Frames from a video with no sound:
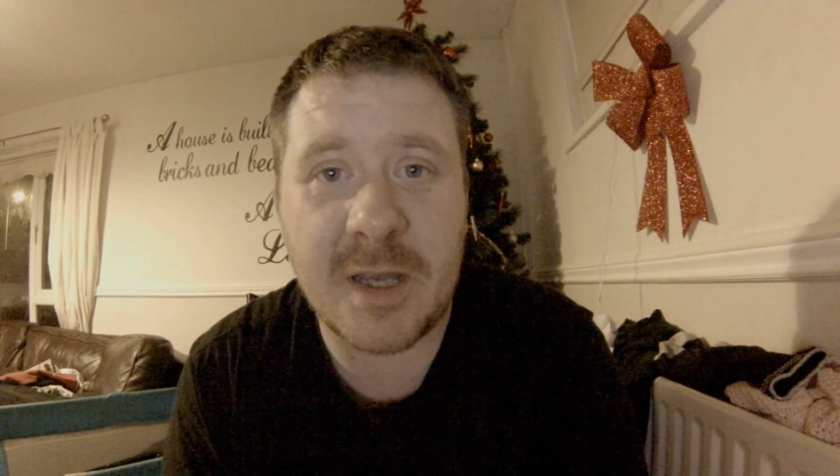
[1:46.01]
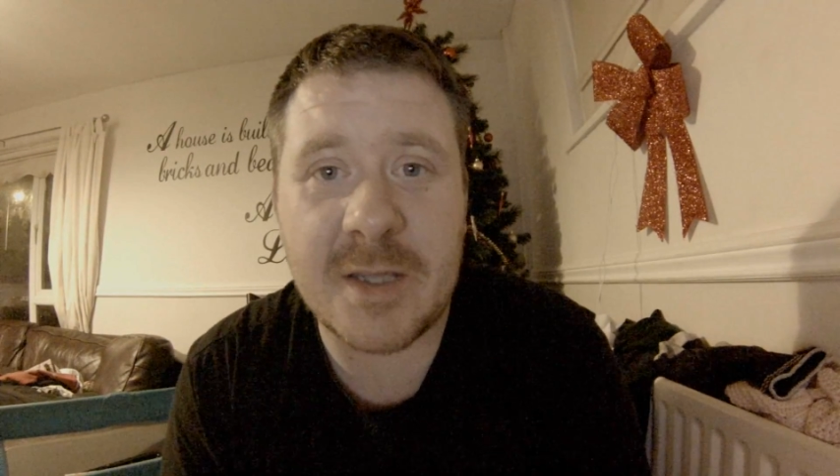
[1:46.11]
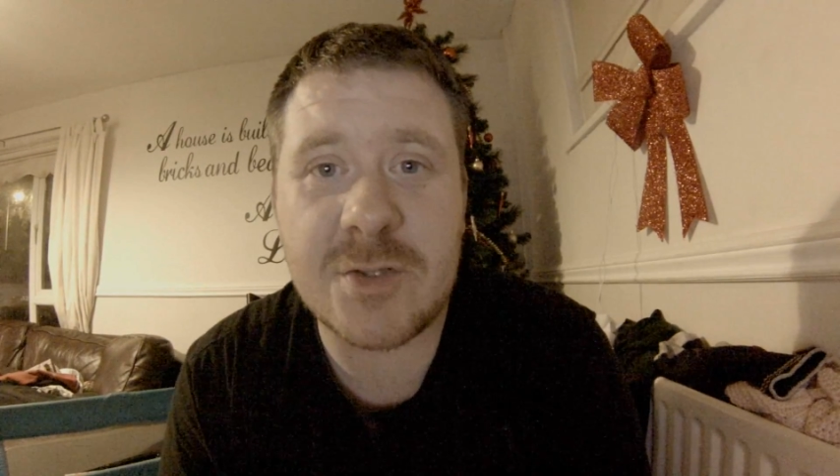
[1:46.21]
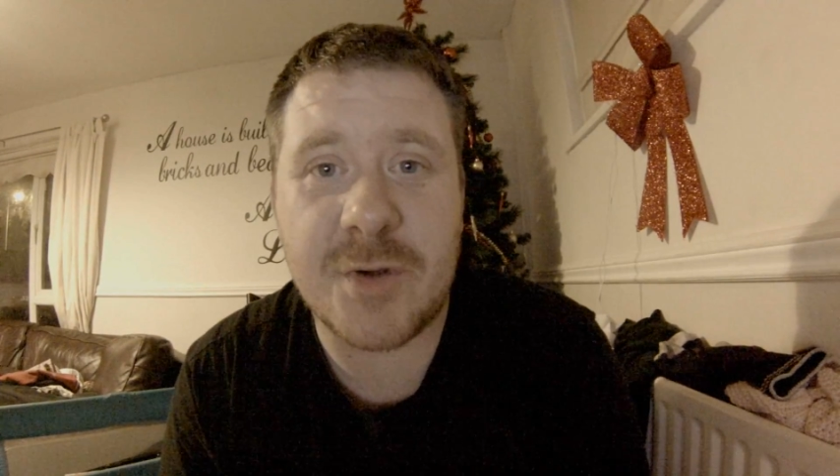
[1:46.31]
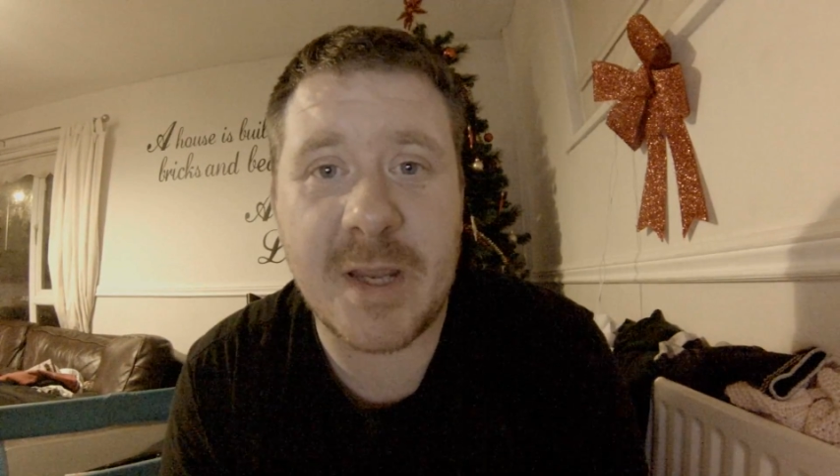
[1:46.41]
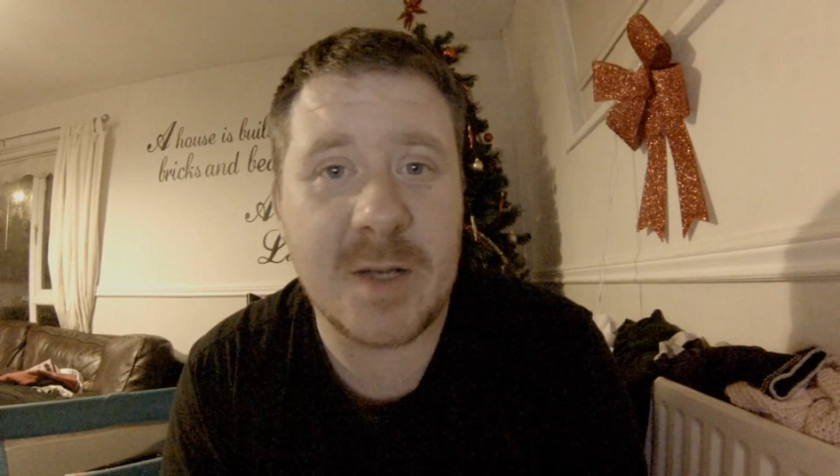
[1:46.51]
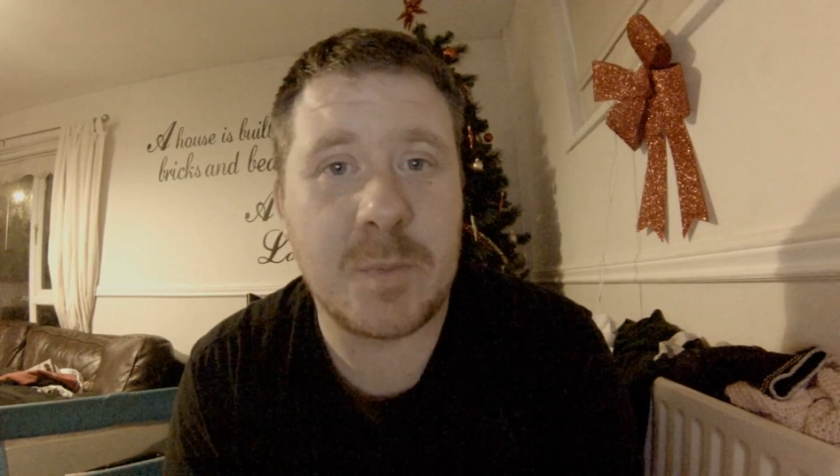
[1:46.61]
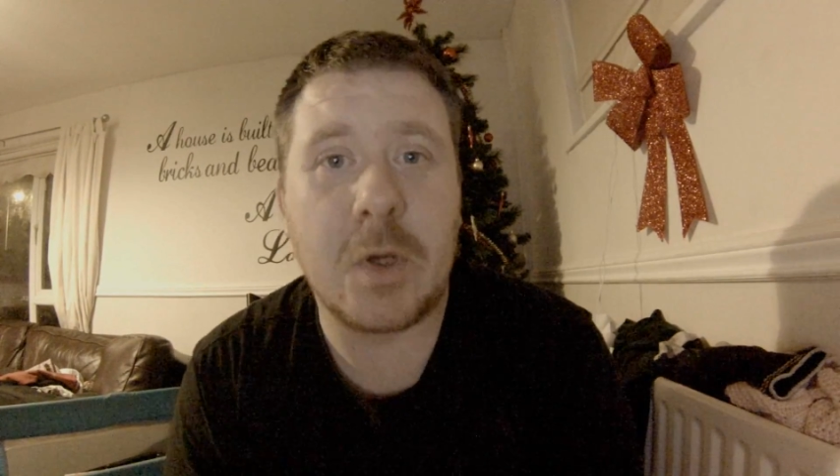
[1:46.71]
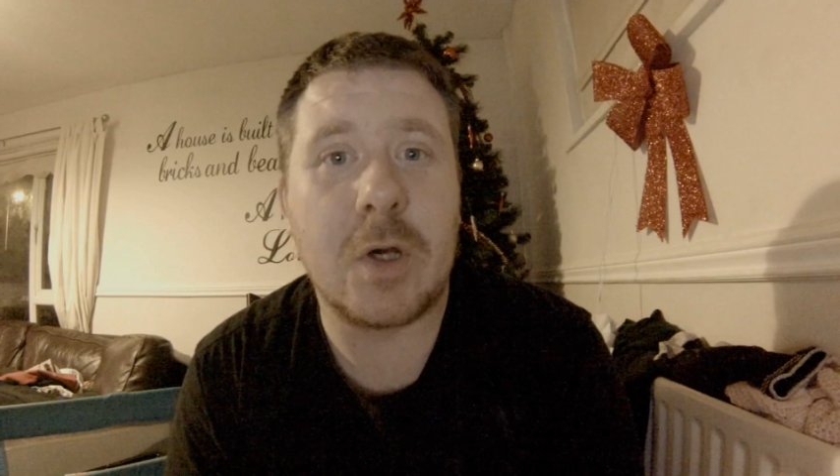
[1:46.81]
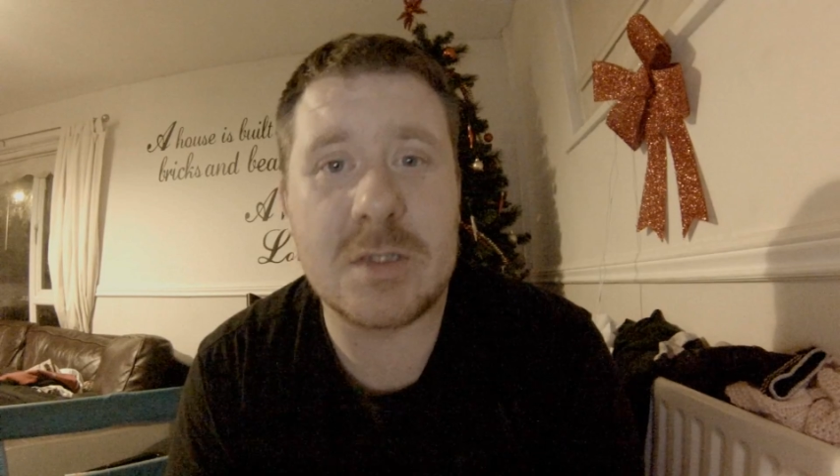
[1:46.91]
a trainer
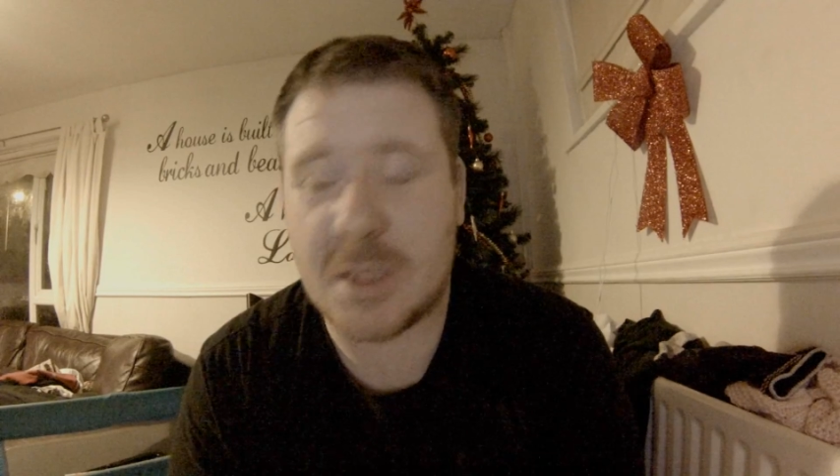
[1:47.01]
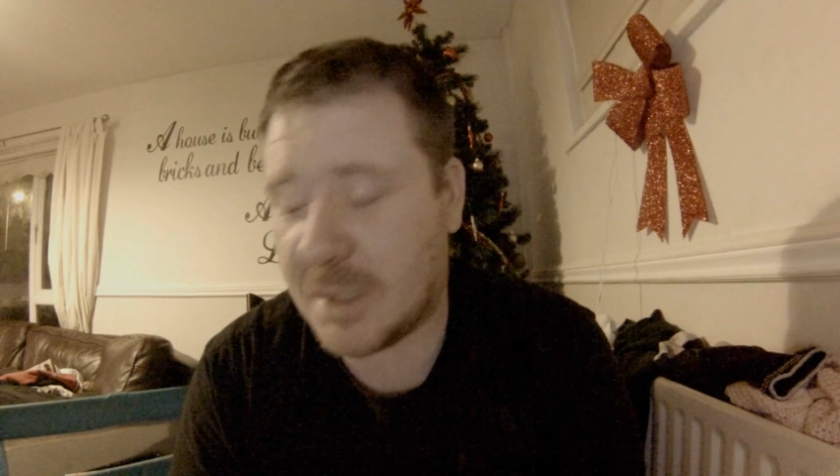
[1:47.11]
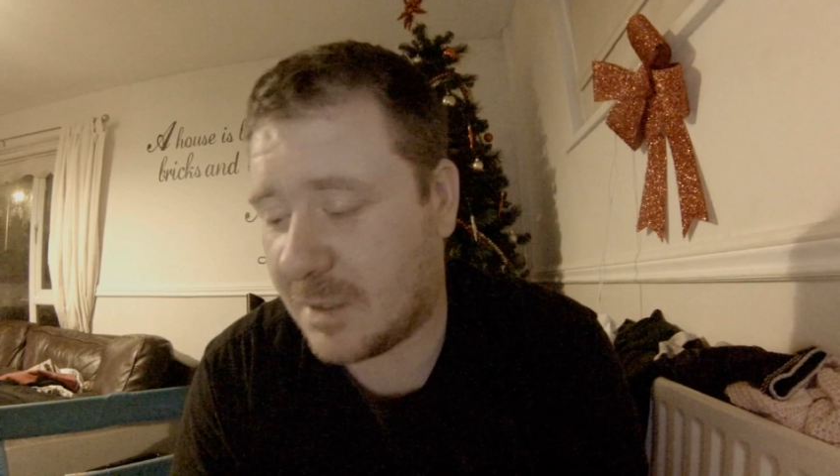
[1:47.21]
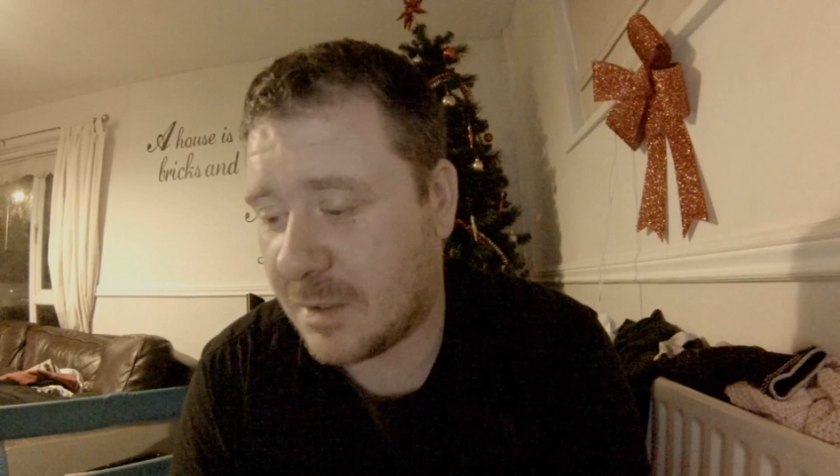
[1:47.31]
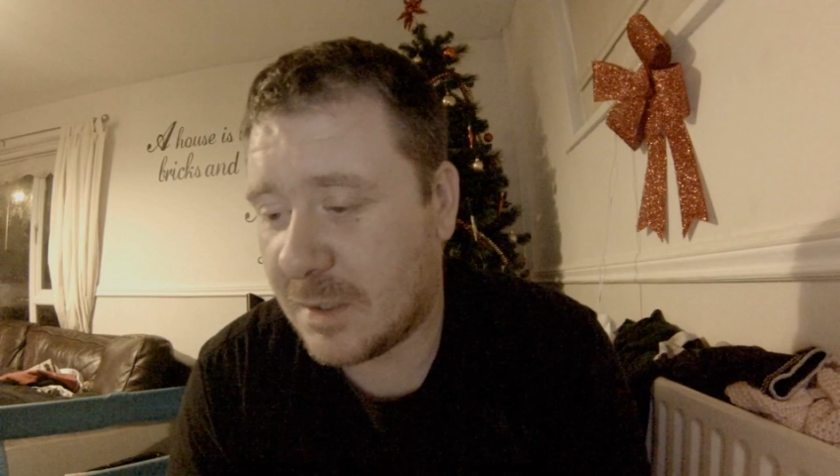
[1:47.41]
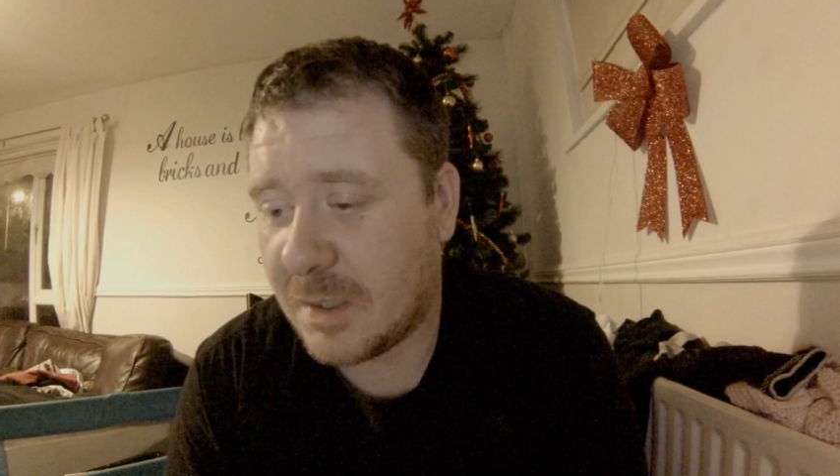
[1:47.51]
port on it.